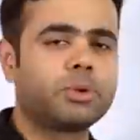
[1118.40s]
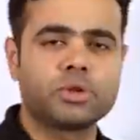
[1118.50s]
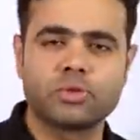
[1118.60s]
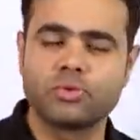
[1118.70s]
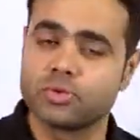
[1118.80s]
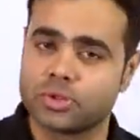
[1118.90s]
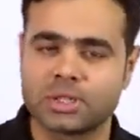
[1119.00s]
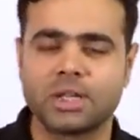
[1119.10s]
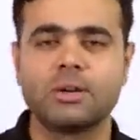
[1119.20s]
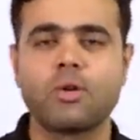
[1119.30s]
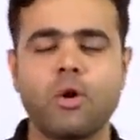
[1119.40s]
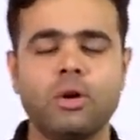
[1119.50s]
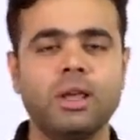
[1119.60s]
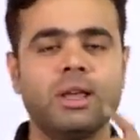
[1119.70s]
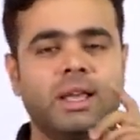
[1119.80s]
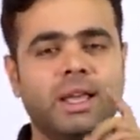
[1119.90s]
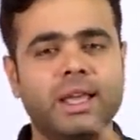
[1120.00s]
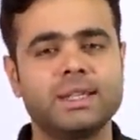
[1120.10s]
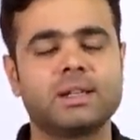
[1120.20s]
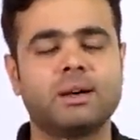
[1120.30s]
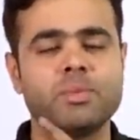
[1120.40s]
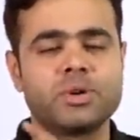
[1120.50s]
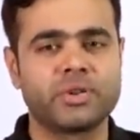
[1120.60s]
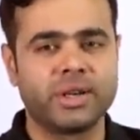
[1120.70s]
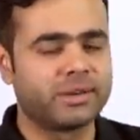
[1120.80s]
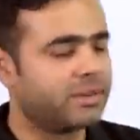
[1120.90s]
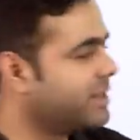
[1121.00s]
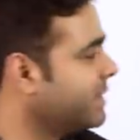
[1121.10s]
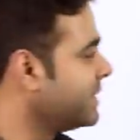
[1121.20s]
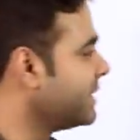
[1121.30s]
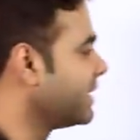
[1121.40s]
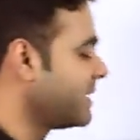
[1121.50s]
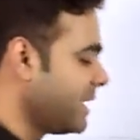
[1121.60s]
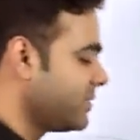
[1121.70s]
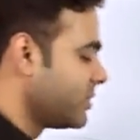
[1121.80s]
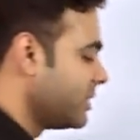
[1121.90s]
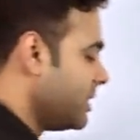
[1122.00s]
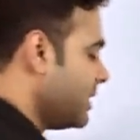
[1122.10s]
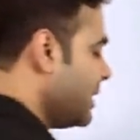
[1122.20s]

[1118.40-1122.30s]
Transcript: the person who's the turncoat is a betrayer, isn't it? A nice word.